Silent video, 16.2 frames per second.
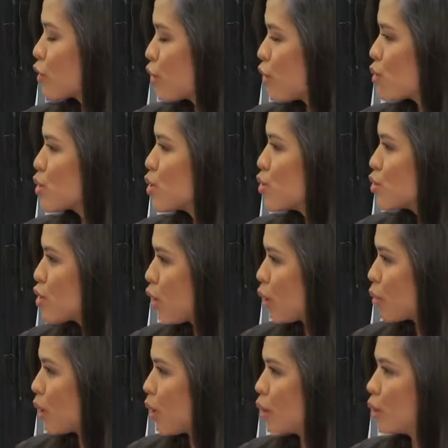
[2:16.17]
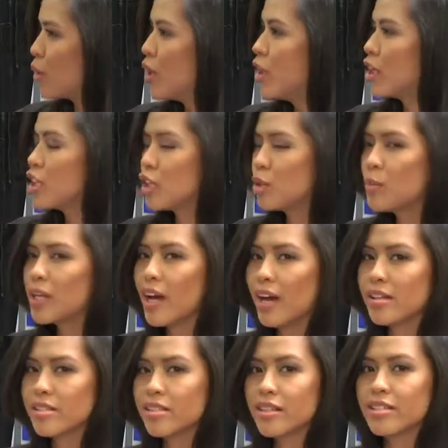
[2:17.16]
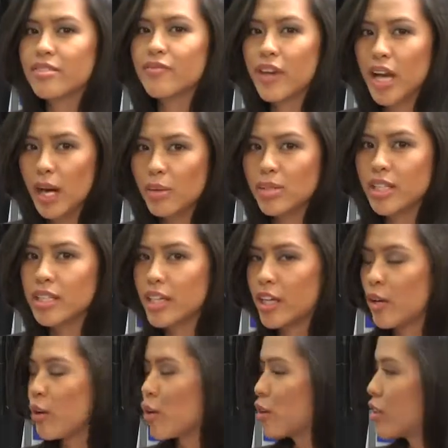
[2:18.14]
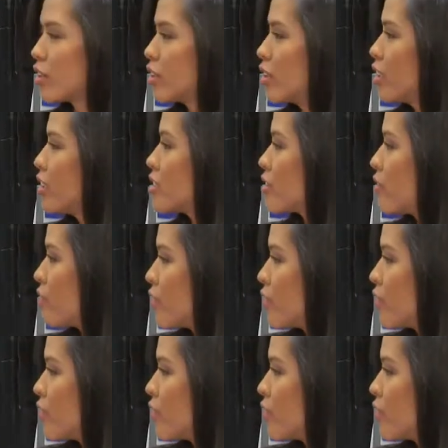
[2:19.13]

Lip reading: for those who don't know, humic acid is found in the earth. It's a